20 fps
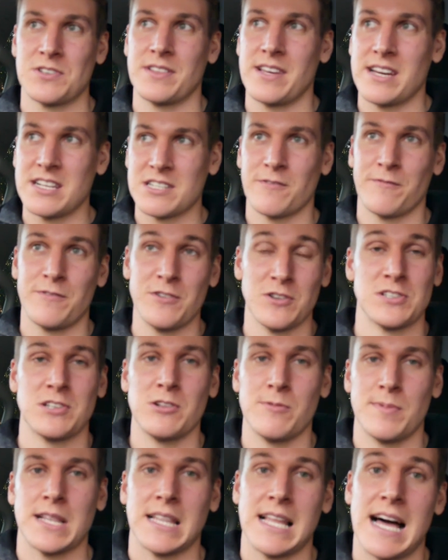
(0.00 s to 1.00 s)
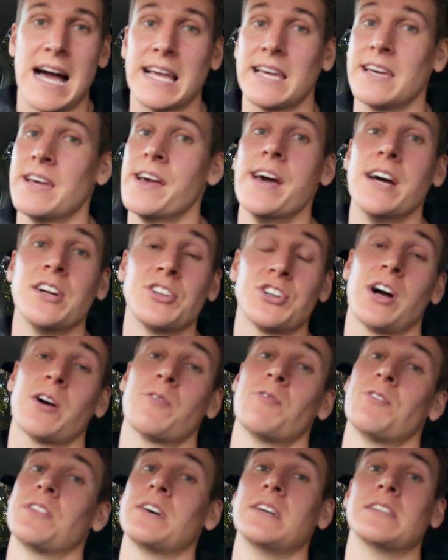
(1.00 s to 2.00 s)
or the engine feels a little bit laggy,
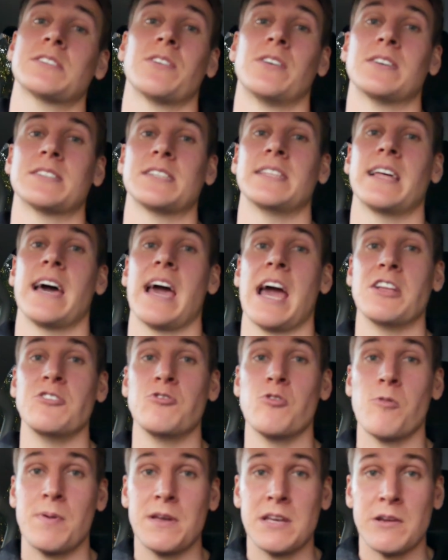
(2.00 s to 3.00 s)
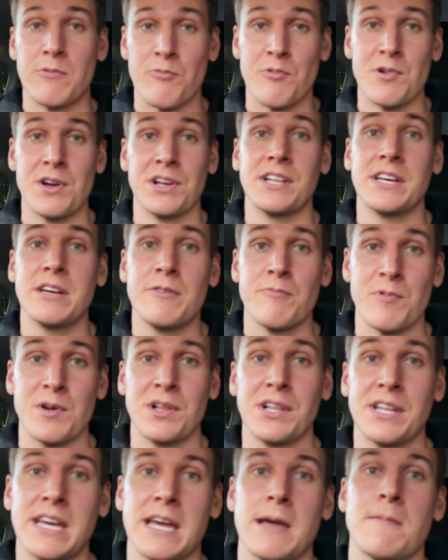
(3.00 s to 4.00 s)
chuck one of these guys in there and you'll be
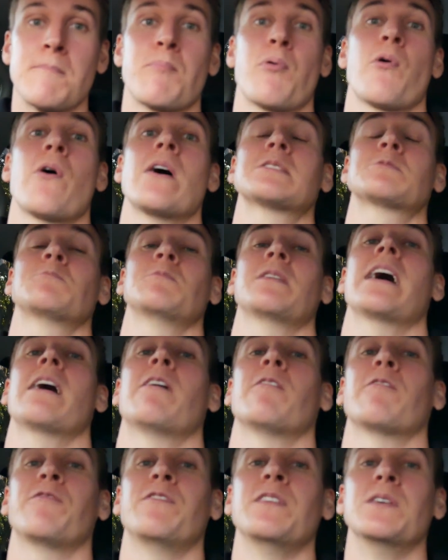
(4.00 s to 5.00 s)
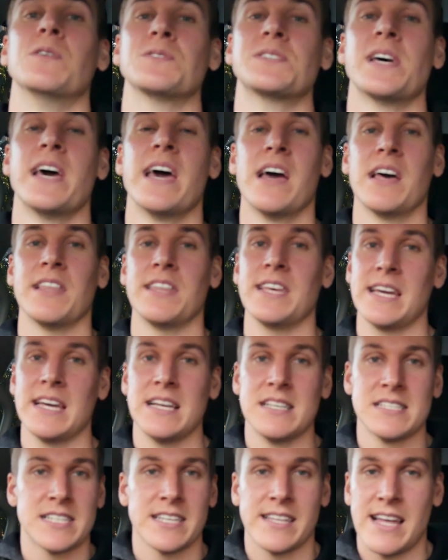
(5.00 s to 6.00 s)
really impressed with how it feels. The
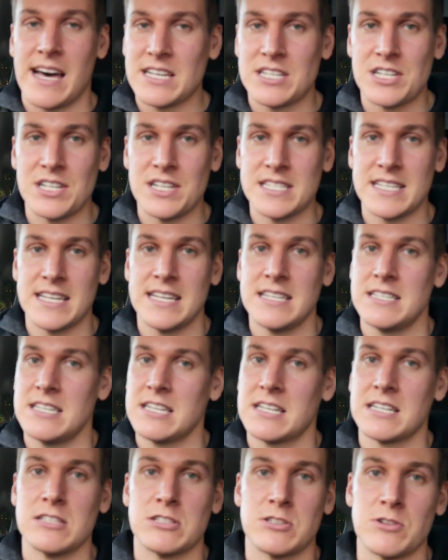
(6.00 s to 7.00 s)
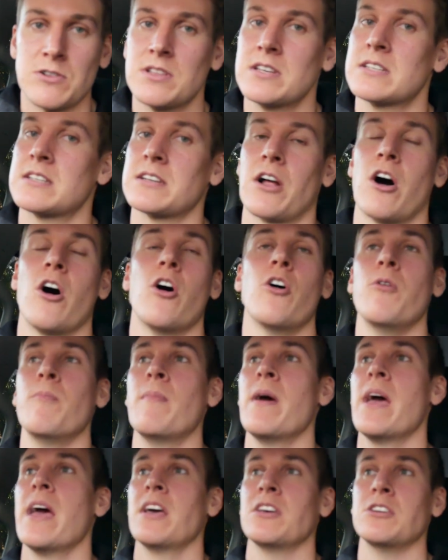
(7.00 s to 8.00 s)
installation is easy. You can do this at
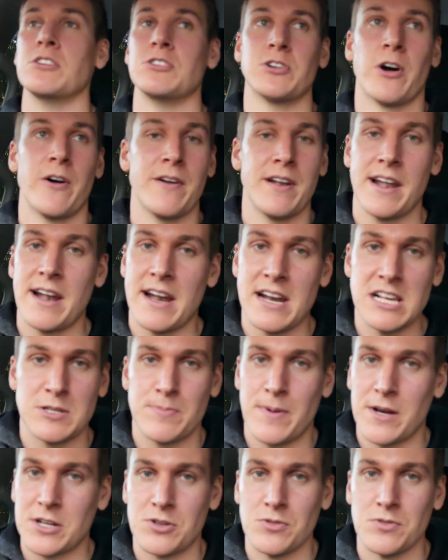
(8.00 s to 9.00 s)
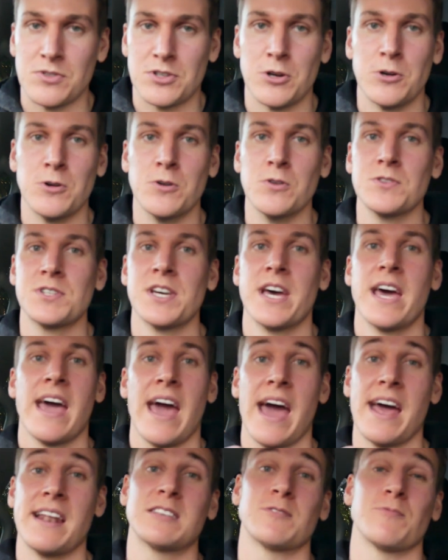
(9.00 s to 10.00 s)
home. You don't need any special tools,
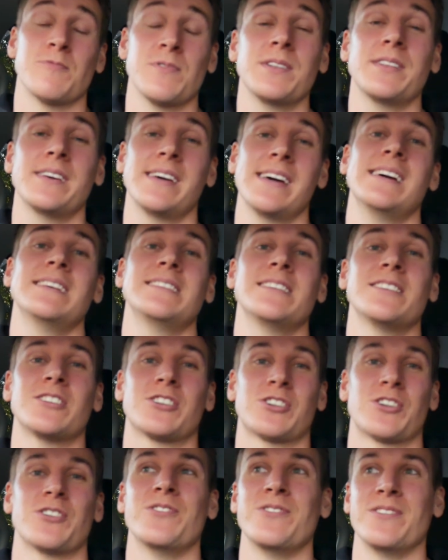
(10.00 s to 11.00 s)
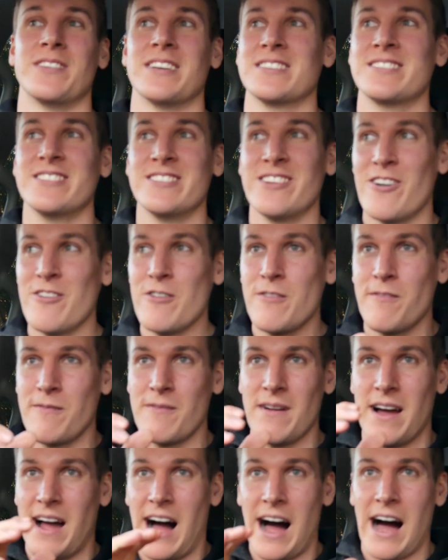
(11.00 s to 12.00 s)
and it's really easy to tune. There's no
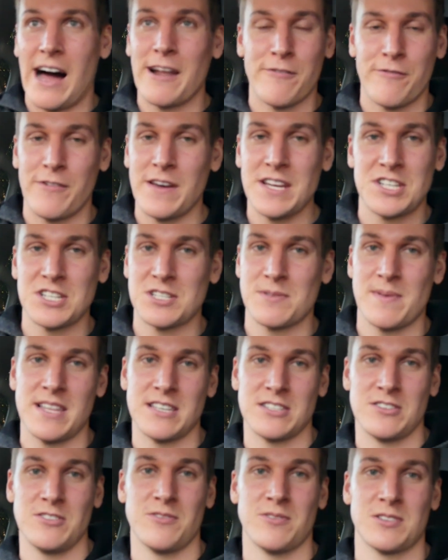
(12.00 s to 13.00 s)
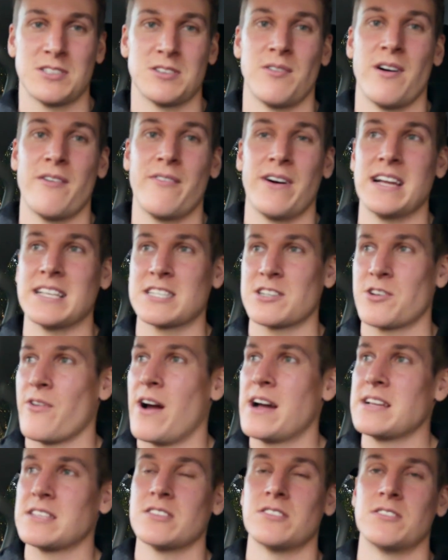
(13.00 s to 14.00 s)
hard features about this unit whatsoever. It's
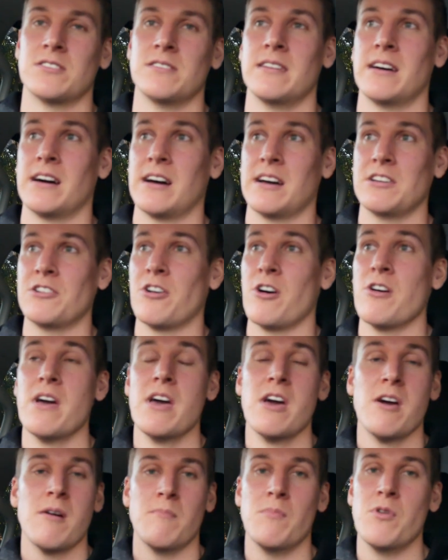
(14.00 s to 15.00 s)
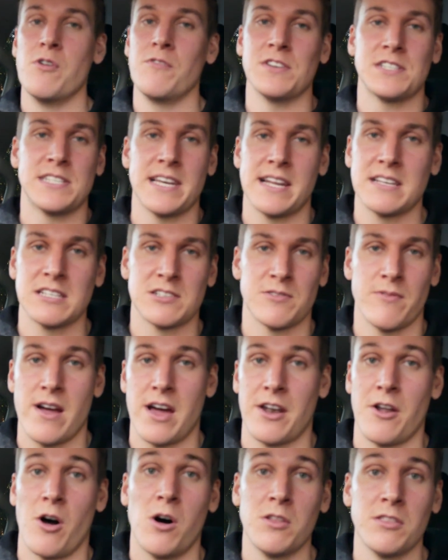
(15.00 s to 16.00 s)
great to you know, move the settings
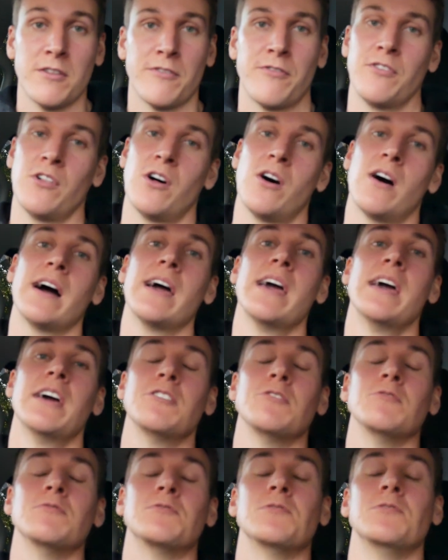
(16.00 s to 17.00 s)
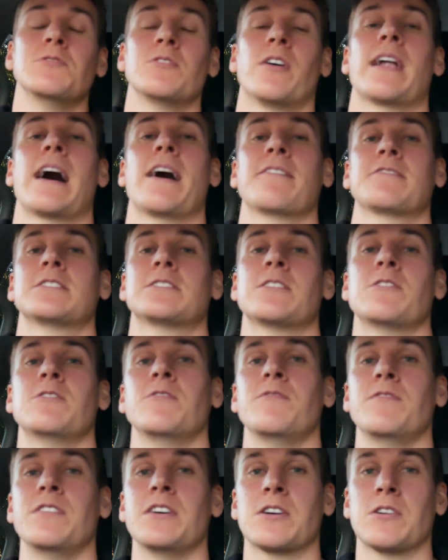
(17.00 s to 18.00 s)
around on the fly. You do not have to turn
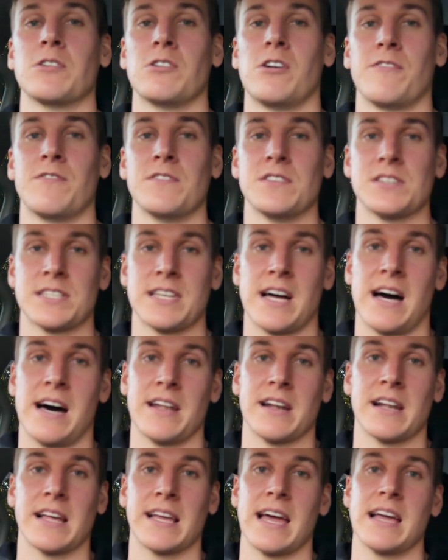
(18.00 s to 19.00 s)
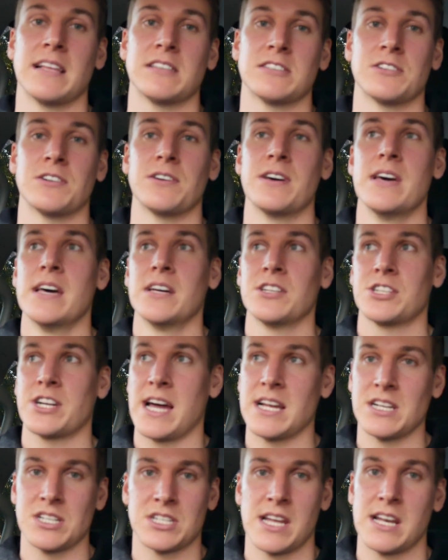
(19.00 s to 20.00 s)
the vehicle off and start it again to
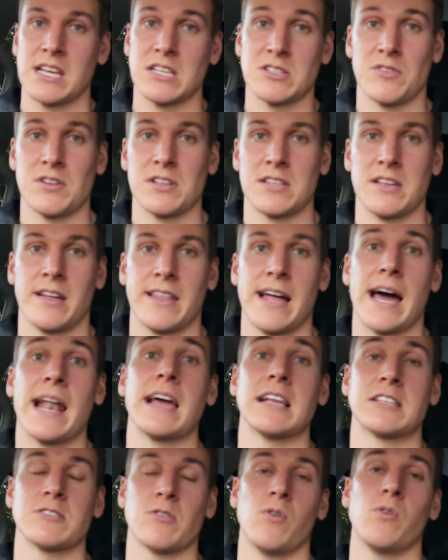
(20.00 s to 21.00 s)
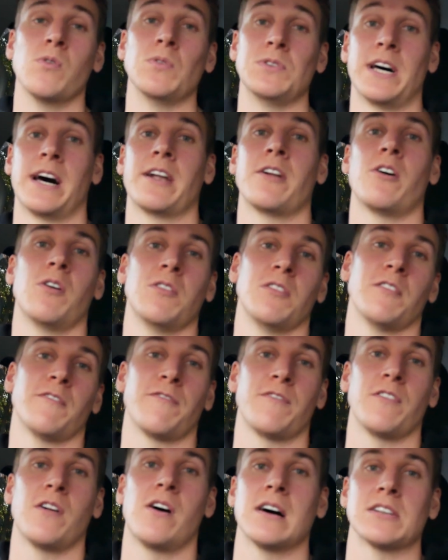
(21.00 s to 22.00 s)
change settings or anything like that. It's all done on the
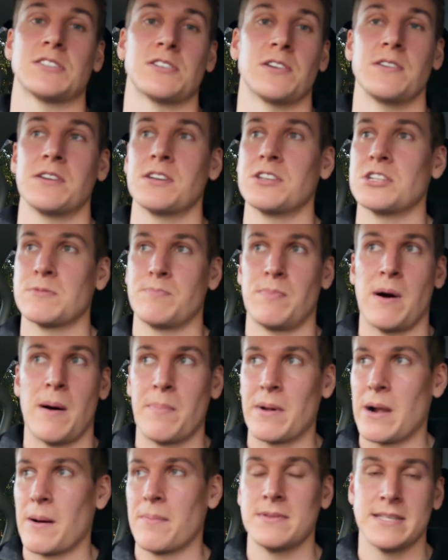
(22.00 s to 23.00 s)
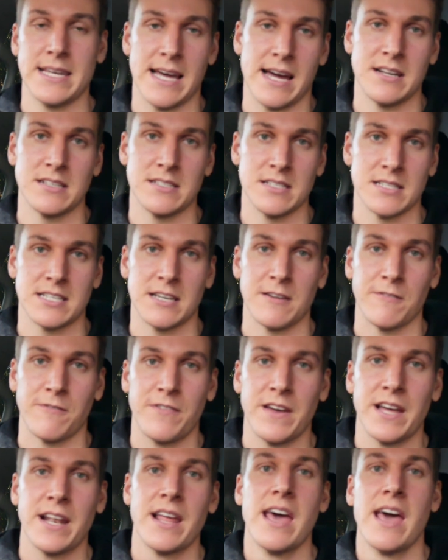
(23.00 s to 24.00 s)
fly, so you can just bump it up and down as you see
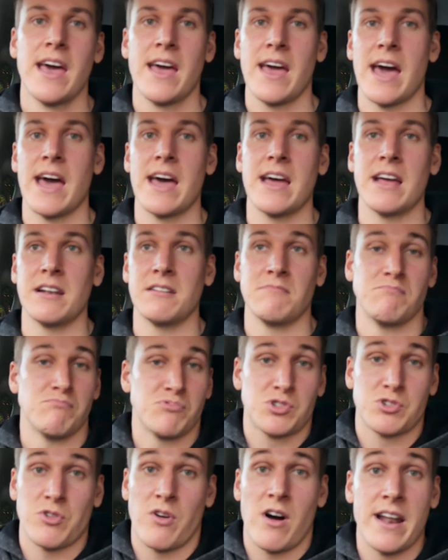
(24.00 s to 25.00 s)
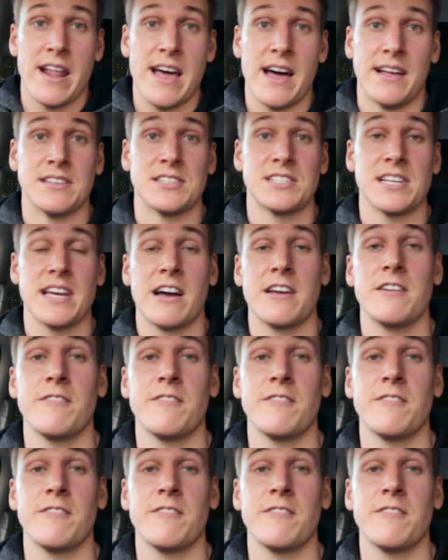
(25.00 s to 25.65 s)
fit and try it out and see